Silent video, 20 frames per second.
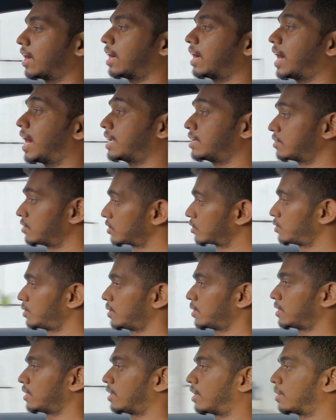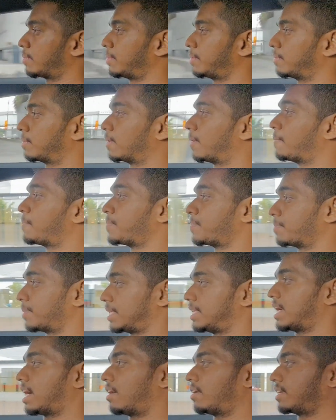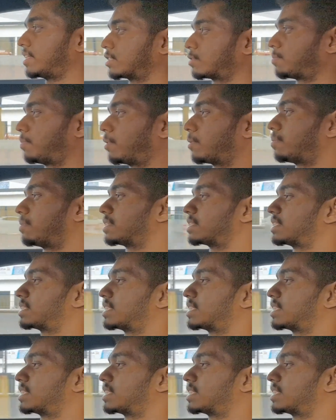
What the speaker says: I don't agree with a lot of people. But now in Sport Plus,